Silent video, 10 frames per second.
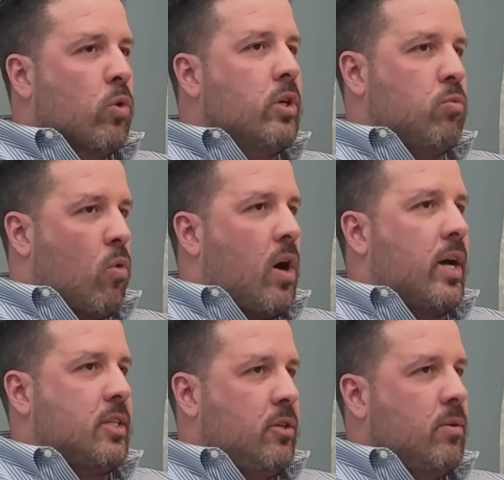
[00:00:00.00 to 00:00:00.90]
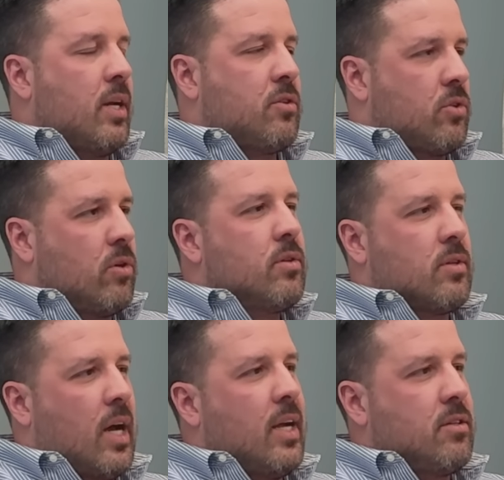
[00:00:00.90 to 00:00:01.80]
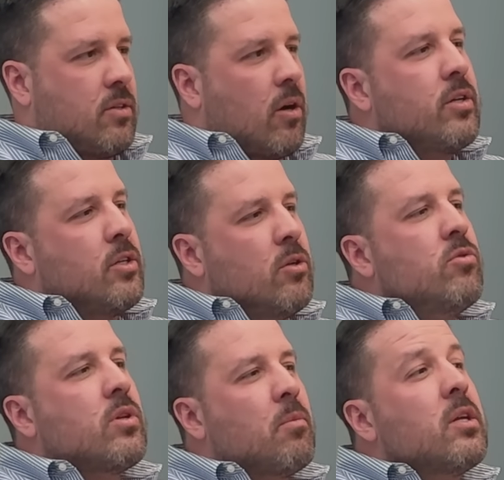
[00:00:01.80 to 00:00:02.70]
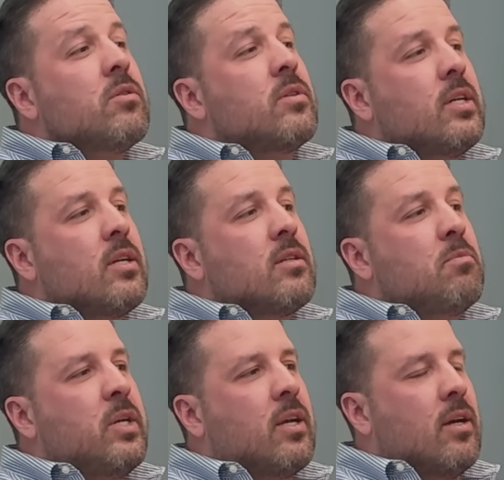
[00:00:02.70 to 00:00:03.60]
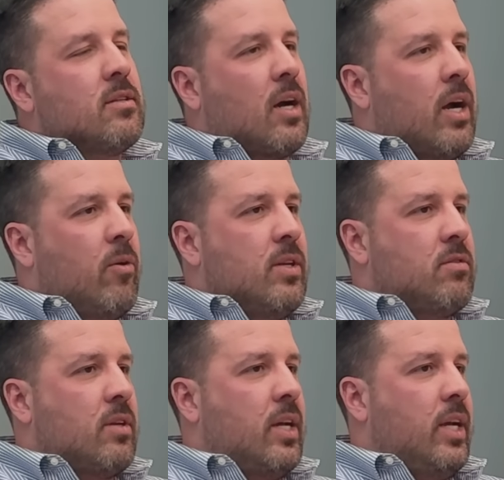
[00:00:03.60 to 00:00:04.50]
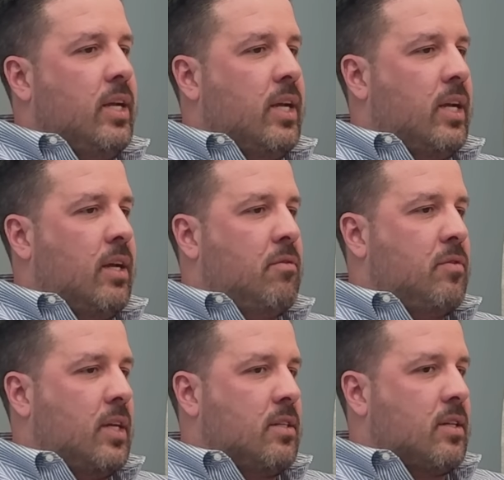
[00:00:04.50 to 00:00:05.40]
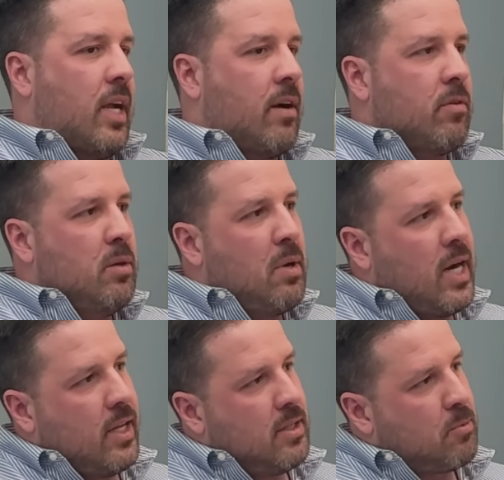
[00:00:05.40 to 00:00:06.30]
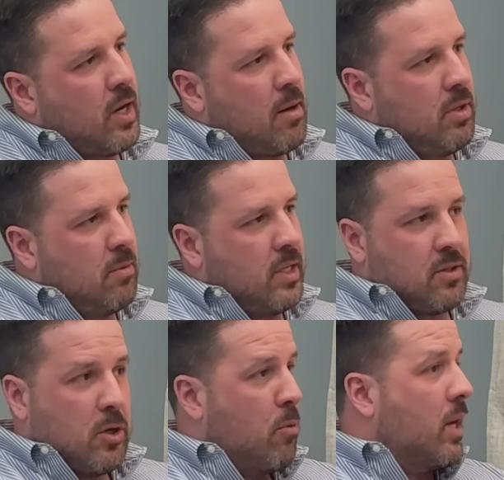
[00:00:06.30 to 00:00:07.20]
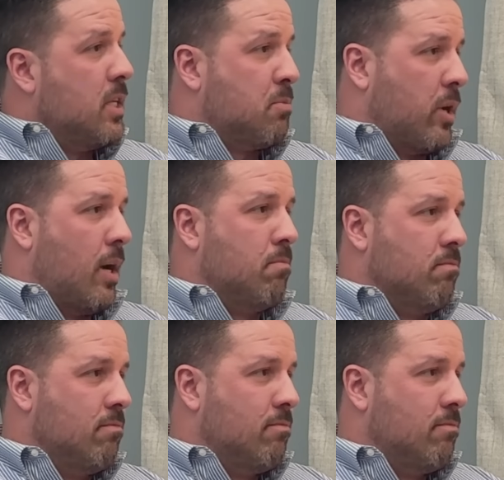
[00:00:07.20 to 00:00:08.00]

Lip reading: would want to, at a certain size, start to do some of those things, because I always say if it's everybody's problem, it's nobody's problem.